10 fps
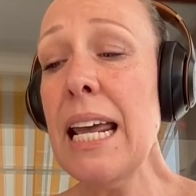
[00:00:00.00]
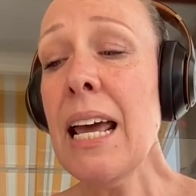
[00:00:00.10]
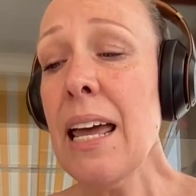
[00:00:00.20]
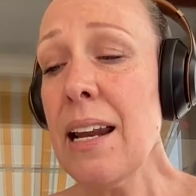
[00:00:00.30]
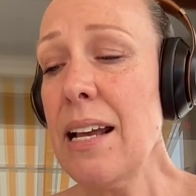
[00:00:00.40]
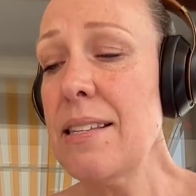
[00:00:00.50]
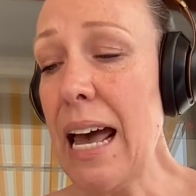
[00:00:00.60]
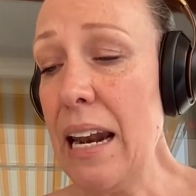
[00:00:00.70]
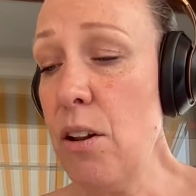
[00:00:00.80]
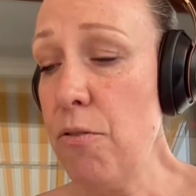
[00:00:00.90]
Dana and I
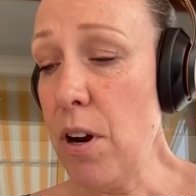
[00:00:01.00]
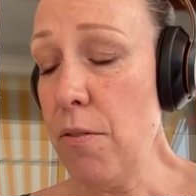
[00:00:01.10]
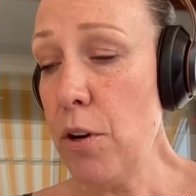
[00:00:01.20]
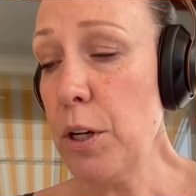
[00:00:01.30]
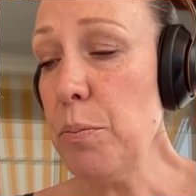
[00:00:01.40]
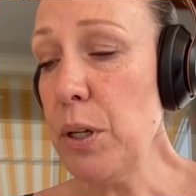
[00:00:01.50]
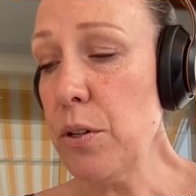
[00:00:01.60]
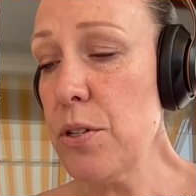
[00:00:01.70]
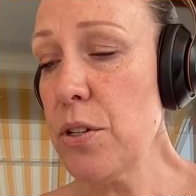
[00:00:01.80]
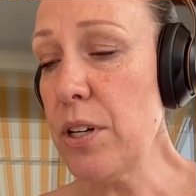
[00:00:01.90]
sat in front of her
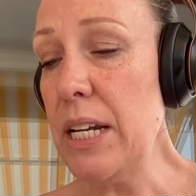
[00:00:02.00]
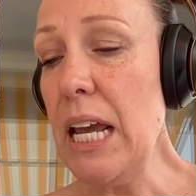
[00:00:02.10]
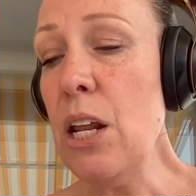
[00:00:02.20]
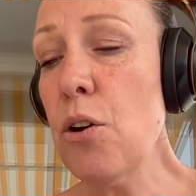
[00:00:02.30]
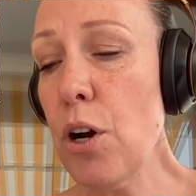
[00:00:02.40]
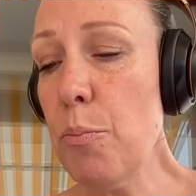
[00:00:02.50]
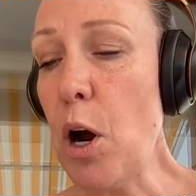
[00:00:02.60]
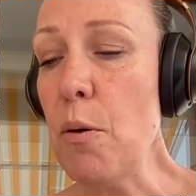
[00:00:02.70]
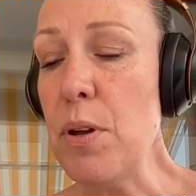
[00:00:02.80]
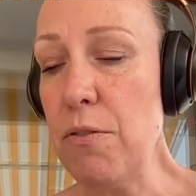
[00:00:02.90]
computer screen in her
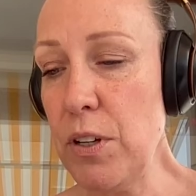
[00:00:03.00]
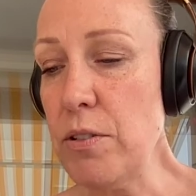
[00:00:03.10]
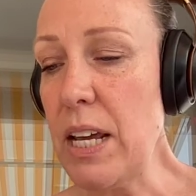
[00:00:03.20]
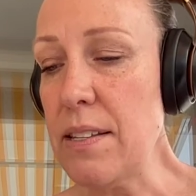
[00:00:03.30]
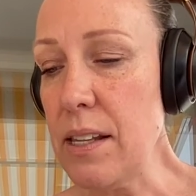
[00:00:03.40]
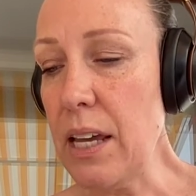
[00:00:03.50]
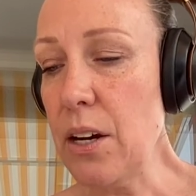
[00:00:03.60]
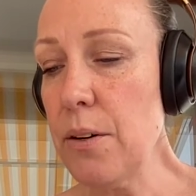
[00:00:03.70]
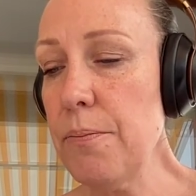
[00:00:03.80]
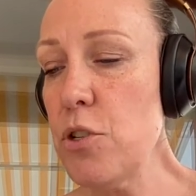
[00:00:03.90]
apartment a few days
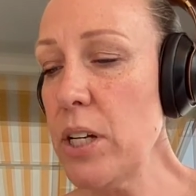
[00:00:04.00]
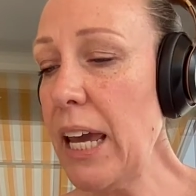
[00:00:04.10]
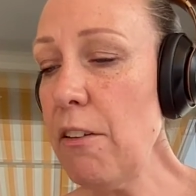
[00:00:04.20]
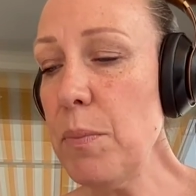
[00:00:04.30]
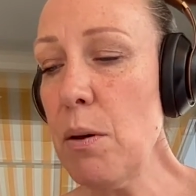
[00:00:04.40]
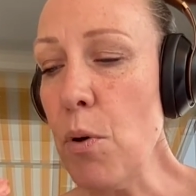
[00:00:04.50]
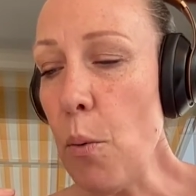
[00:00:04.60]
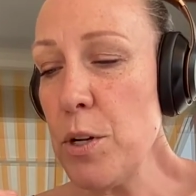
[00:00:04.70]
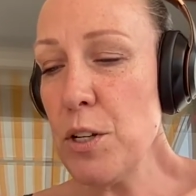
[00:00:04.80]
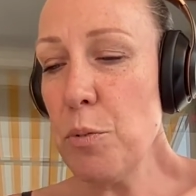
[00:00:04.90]
later. She gave me a
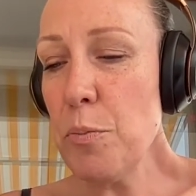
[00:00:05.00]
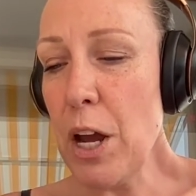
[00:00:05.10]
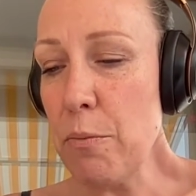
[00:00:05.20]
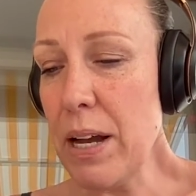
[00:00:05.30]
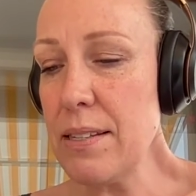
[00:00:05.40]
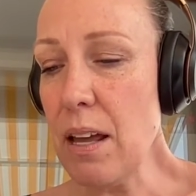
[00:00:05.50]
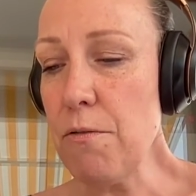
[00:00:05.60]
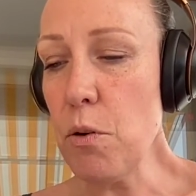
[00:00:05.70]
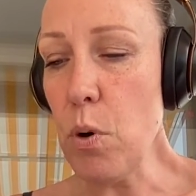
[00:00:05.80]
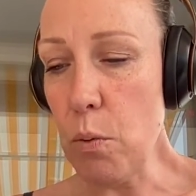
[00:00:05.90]
moment to prepare
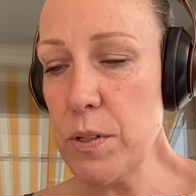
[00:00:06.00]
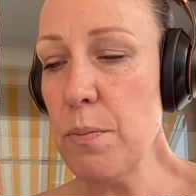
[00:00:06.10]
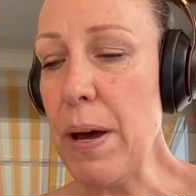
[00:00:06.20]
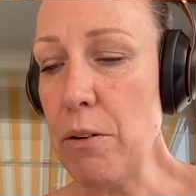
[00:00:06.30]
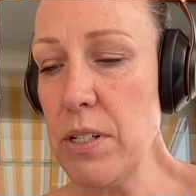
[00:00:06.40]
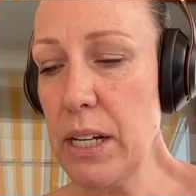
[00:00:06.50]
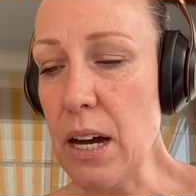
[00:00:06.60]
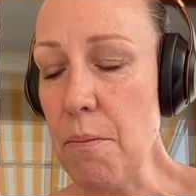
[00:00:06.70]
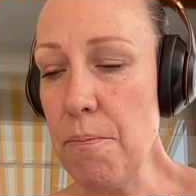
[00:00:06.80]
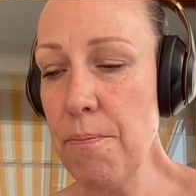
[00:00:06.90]
myself for what was about to
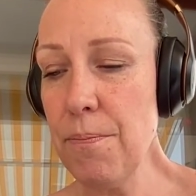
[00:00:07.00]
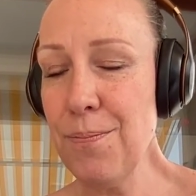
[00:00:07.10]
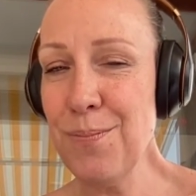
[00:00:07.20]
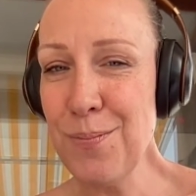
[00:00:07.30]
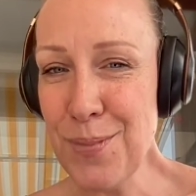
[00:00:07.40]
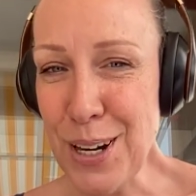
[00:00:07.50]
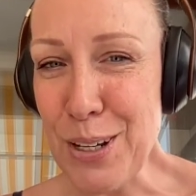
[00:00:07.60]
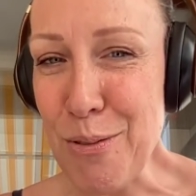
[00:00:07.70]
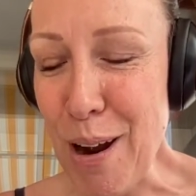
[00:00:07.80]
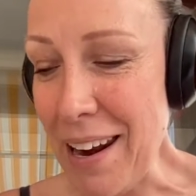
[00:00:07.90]
come.
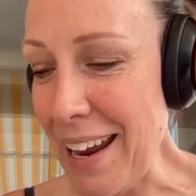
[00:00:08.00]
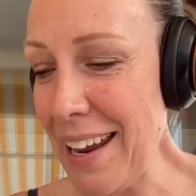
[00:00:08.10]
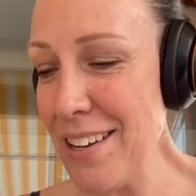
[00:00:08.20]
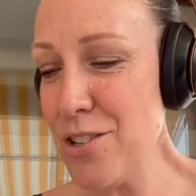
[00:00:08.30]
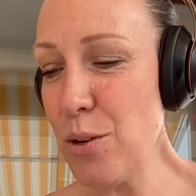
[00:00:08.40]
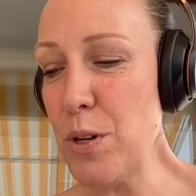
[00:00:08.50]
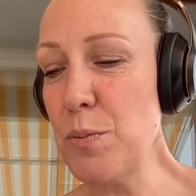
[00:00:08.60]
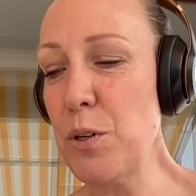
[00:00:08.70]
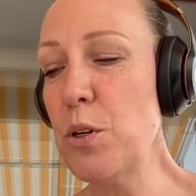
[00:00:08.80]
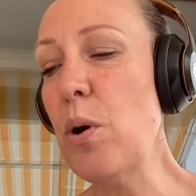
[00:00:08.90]
Are you ready? she
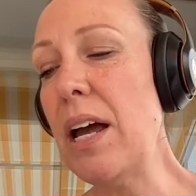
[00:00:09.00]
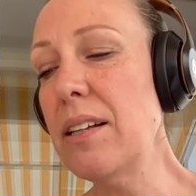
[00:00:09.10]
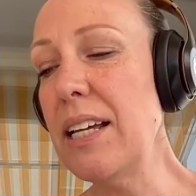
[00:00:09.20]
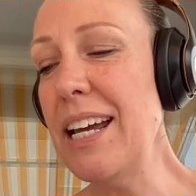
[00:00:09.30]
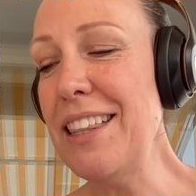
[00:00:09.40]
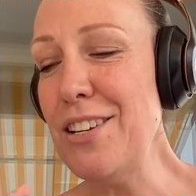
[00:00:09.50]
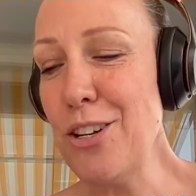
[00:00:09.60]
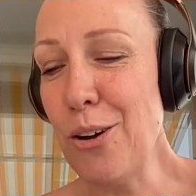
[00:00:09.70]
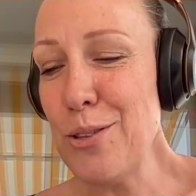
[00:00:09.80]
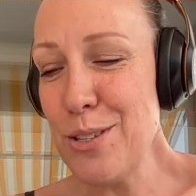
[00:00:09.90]
whispered quietly in
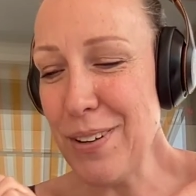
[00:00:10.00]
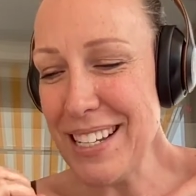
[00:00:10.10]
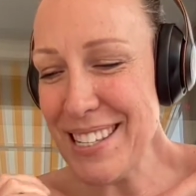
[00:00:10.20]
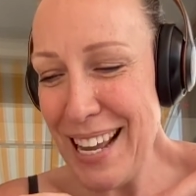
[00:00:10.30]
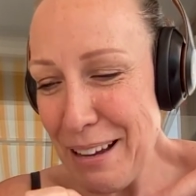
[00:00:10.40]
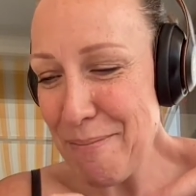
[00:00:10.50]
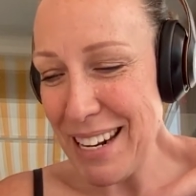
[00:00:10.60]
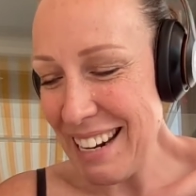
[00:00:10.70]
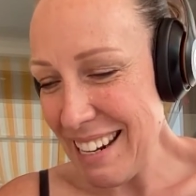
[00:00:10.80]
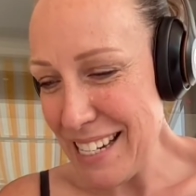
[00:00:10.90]
the tones of
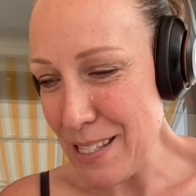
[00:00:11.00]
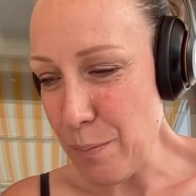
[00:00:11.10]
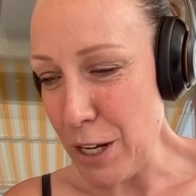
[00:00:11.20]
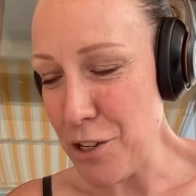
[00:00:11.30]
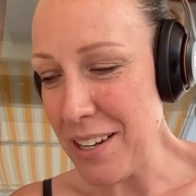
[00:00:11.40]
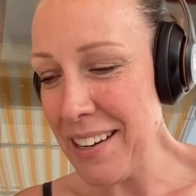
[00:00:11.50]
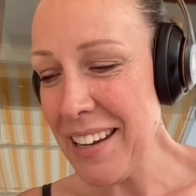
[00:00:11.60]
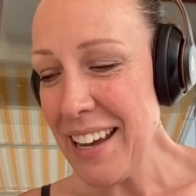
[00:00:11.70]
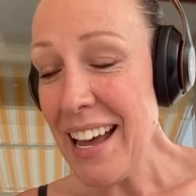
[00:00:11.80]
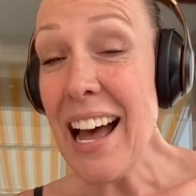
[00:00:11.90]
excitement and
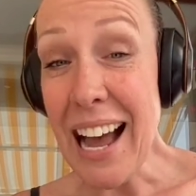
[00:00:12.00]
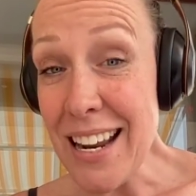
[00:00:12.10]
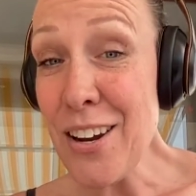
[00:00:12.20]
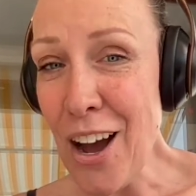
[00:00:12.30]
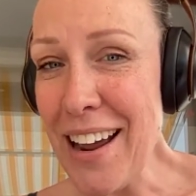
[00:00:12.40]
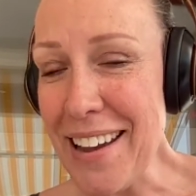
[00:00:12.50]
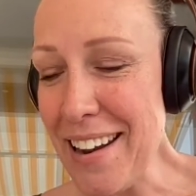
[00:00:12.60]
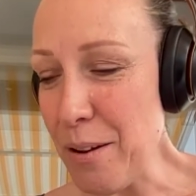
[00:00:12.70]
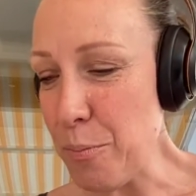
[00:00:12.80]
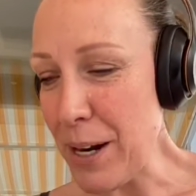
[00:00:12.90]
anticipation. I
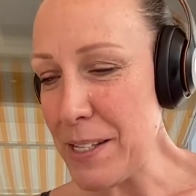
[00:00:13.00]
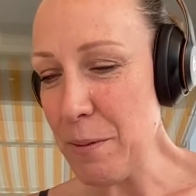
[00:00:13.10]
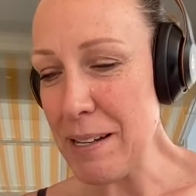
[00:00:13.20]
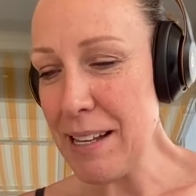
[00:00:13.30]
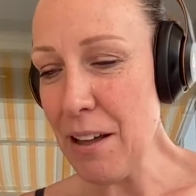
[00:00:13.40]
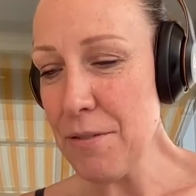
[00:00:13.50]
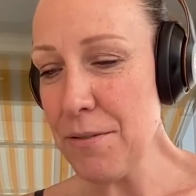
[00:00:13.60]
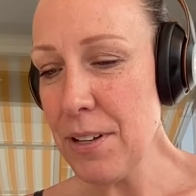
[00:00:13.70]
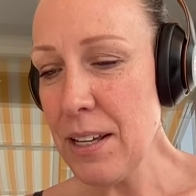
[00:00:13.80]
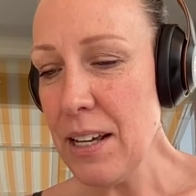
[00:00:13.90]
nodded and braced
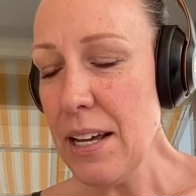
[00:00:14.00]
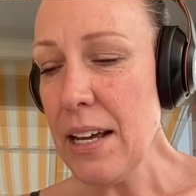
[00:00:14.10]
myself.